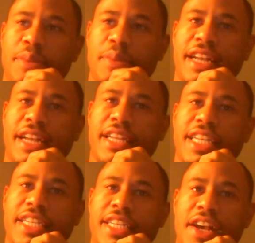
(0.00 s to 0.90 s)
But,
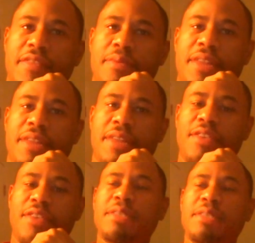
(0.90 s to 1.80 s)
people are like,
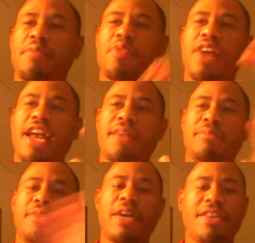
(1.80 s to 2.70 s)
well, I'm just going to pray.
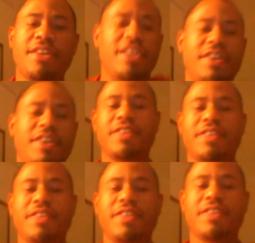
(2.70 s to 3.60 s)
I'm going to wait on the
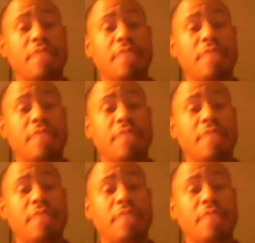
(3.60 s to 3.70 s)
Lord.